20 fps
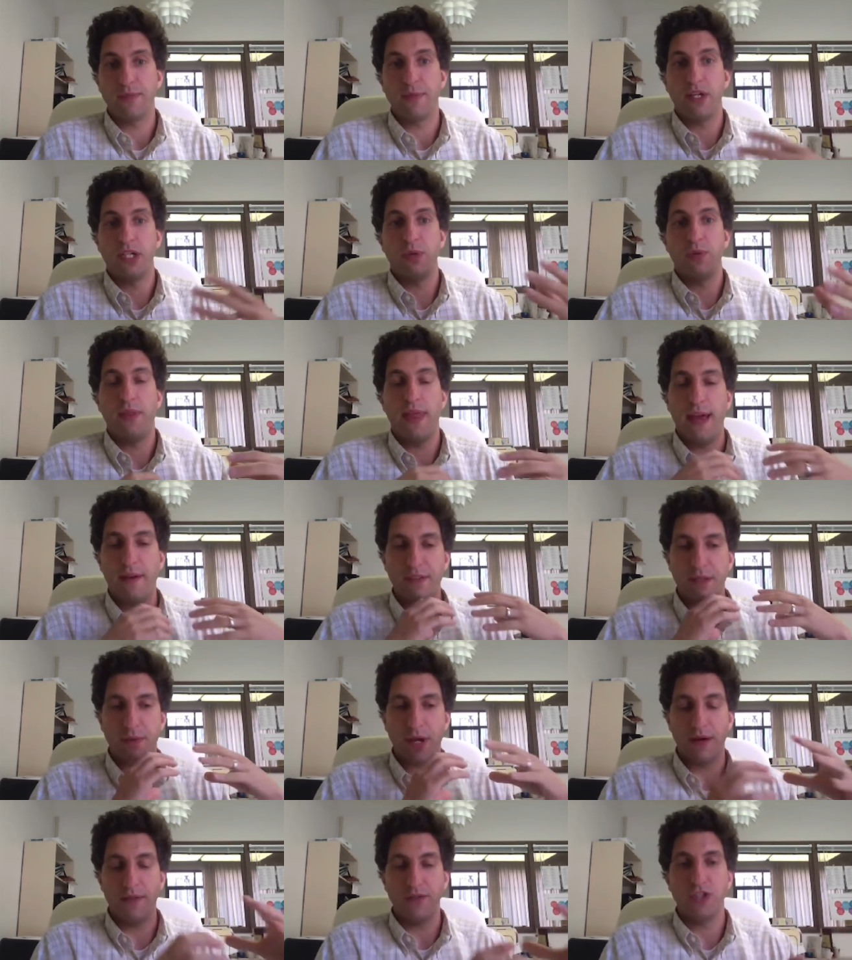especially when they
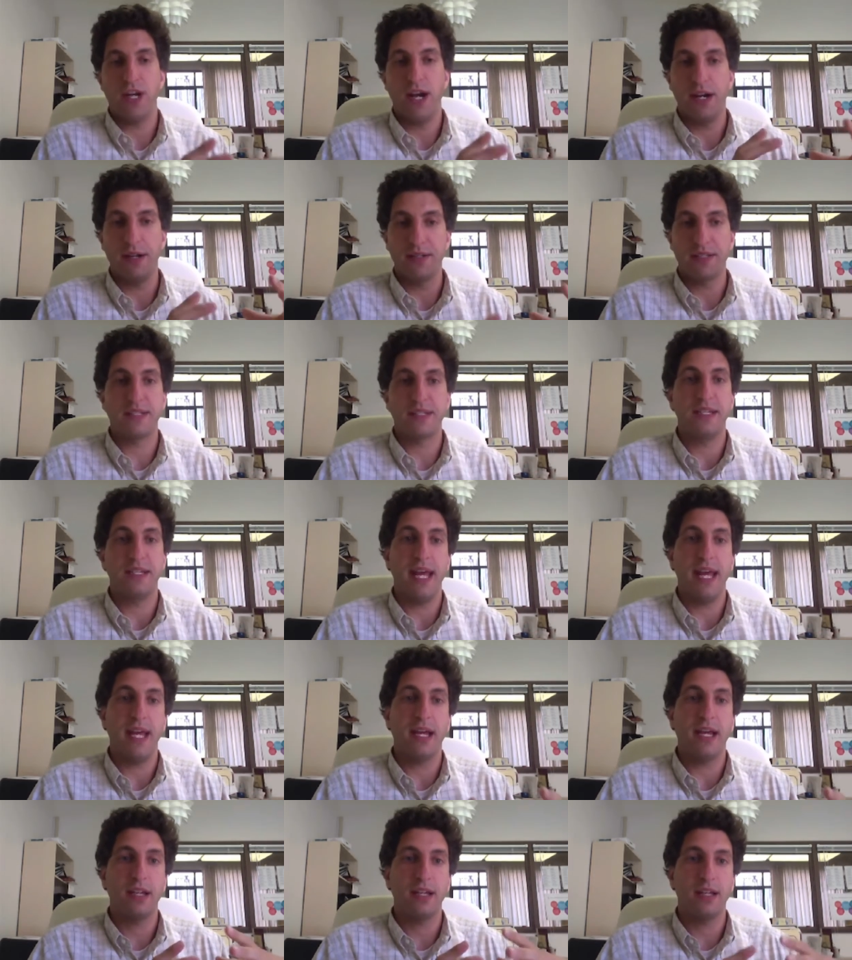have some kind of shared
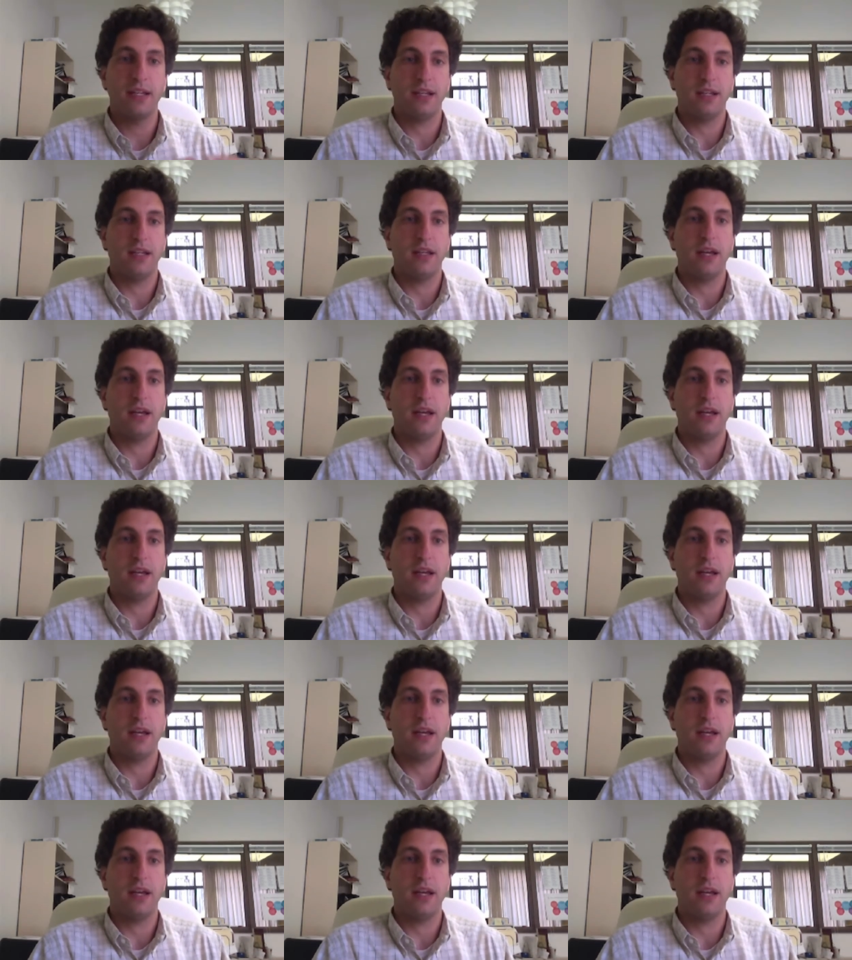stake